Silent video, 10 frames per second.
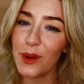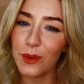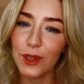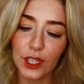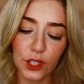
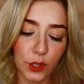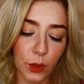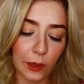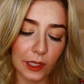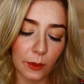wooden
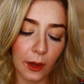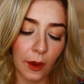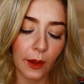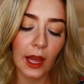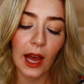tool as
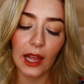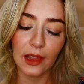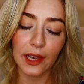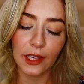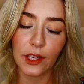well. I
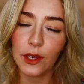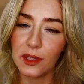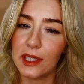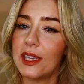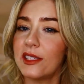like
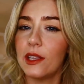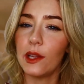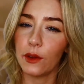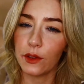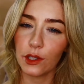using this
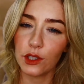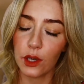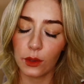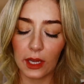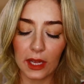along the
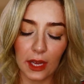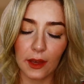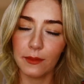shoulder here.